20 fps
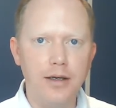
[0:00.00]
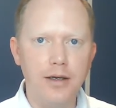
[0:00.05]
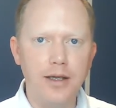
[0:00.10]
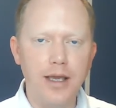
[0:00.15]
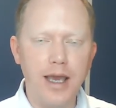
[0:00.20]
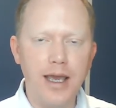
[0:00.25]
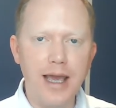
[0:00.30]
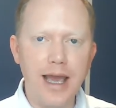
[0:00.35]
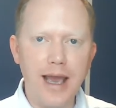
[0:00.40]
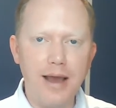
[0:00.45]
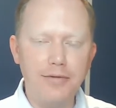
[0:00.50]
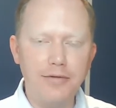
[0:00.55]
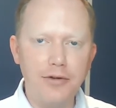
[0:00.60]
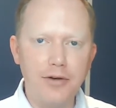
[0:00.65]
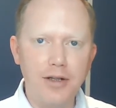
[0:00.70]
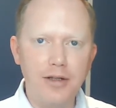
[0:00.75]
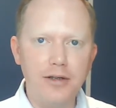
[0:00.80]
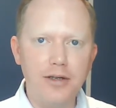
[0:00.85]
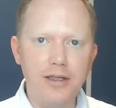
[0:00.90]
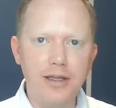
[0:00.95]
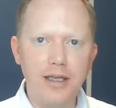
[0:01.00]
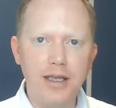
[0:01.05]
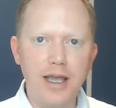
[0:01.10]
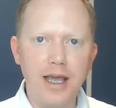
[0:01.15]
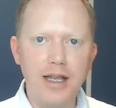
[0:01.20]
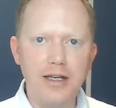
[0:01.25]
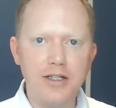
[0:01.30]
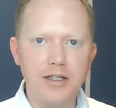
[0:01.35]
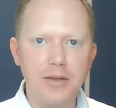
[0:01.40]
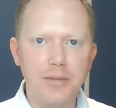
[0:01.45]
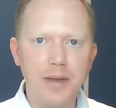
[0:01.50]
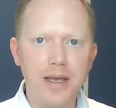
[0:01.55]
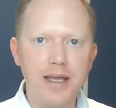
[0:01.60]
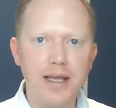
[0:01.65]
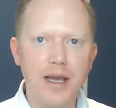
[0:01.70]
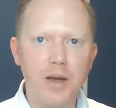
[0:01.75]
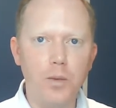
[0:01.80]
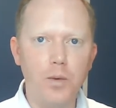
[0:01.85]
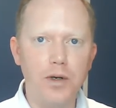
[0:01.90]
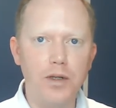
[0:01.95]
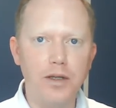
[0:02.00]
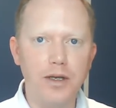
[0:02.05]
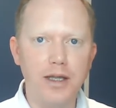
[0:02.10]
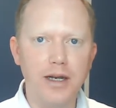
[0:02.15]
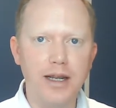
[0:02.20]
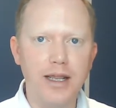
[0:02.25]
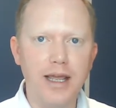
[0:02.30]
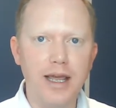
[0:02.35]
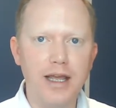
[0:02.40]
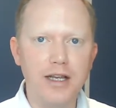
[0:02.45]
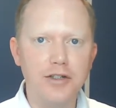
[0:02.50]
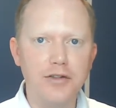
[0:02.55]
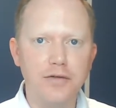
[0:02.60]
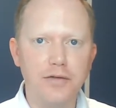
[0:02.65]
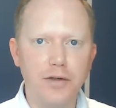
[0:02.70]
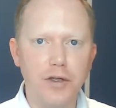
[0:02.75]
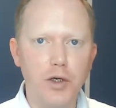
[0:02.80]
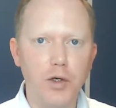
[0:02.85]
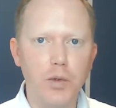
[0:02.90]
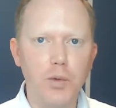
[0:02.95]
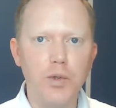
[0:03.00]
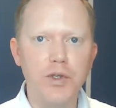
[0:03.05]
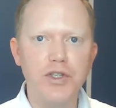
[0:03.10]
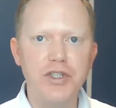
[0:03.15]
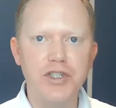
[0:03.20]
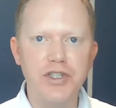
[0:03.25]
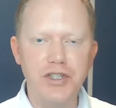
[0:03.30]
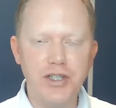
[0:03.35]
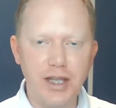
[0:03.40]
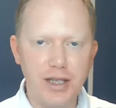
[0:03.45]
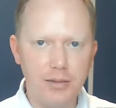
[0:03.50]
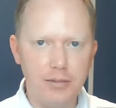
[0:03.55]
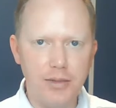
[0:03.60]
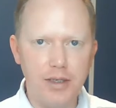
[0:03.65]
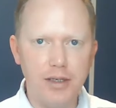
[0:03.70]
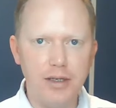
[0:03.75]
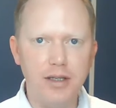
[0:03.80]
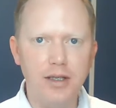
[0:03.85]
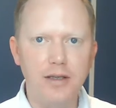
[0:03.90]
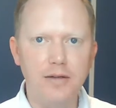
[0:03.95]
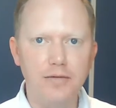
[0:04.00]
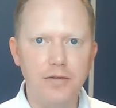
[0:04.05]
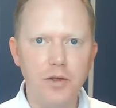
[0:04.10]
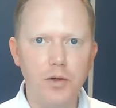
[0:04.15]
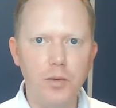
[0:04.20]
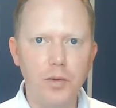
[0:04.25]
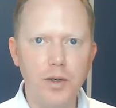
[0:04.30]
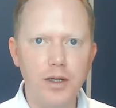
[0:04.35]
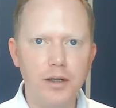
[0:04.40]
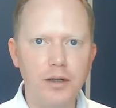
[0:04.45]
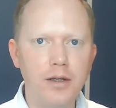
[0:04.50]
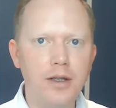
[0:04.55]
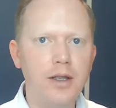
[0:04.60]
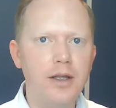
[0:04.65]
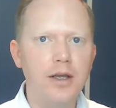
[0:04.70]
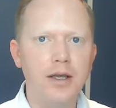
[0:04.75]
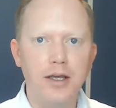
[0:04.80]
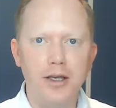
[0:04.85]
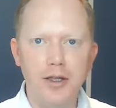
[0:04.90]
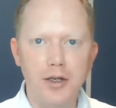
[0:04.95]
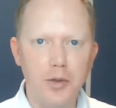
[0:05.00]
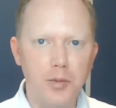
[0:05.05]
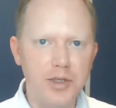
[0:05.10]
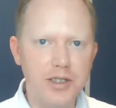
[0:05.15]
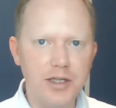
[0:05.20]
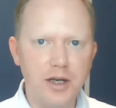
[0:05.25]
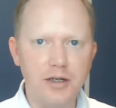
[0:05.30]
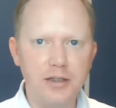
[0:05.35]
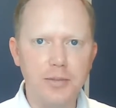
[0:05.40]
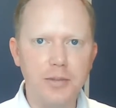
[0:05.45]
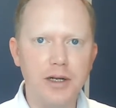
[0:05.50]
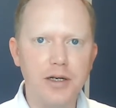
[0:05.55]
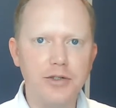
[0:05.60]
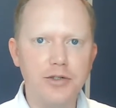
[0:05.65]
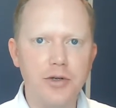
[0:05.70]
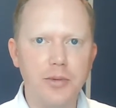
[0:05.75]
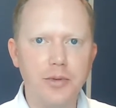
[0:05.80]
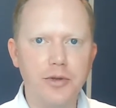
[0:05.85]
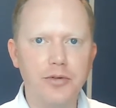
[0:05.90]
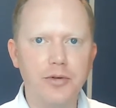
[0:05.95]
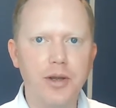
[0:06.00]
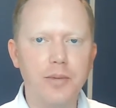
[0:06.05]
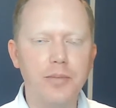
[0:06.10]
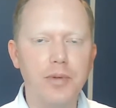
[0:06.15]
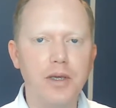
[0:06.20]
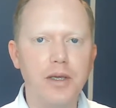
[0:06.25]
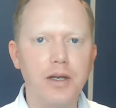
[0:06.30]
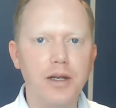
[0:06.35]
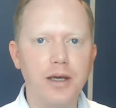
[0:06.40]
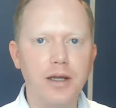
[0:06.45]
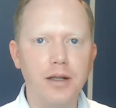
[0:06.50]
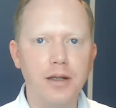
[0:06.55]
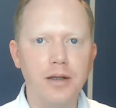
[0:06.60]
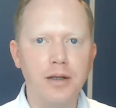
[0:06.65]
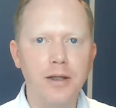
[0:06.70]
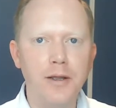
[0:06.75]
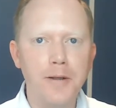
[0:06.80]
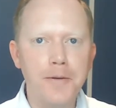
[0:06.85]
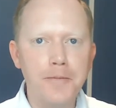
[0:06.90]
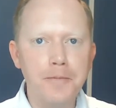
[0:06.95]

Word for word: Okay, after I look at the cash in the bank, I want to look at a cash flow statement, if you will. You know, we talked about a triple threat P&L.